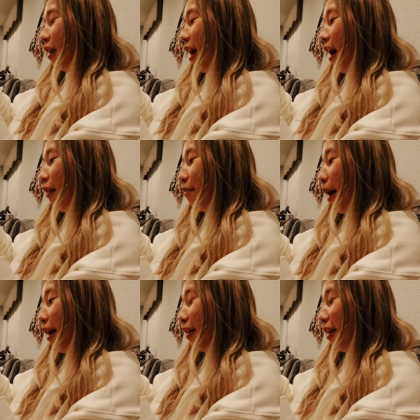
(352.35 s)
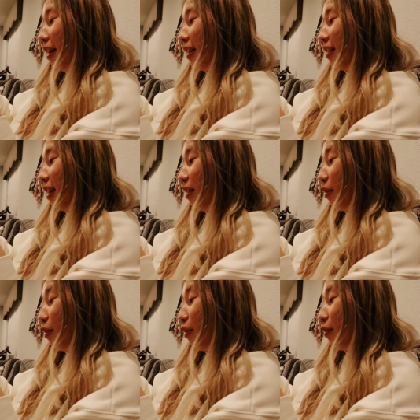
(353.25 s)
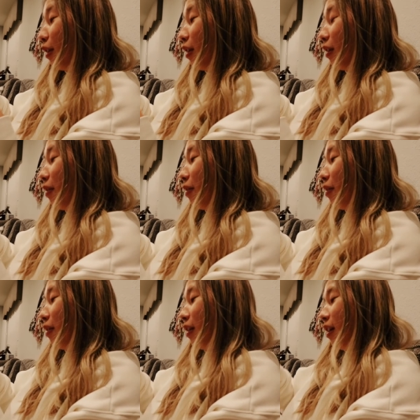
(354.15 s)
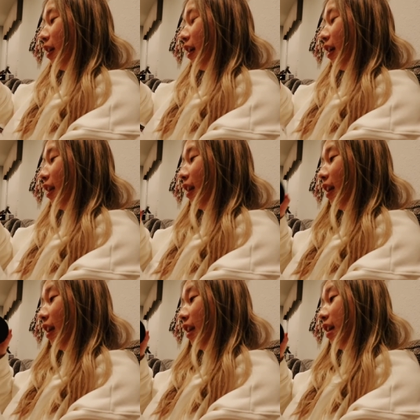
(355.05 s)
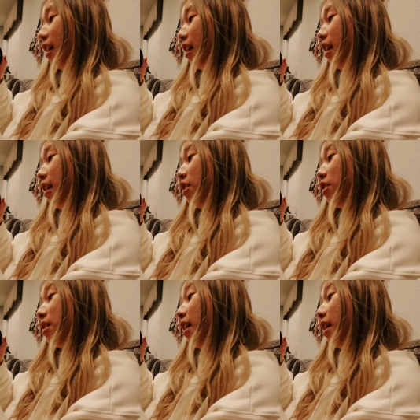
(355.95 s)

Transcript: we have batteries. I don't know if we do. I think it just